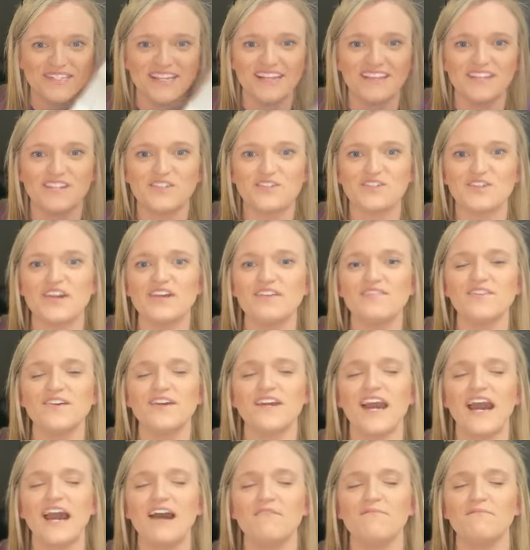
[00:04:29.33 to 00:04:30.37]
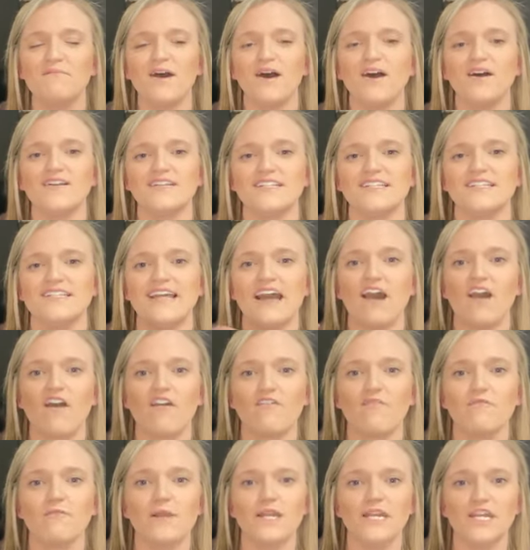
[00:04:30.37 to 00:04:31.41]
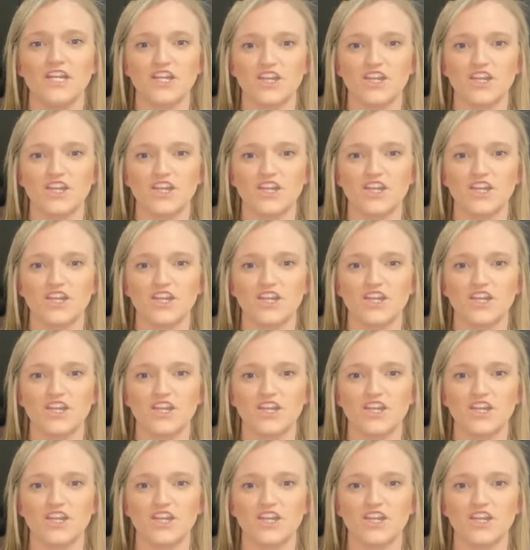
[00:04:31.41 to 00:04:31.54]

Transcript: And the trick for cotton balls is however many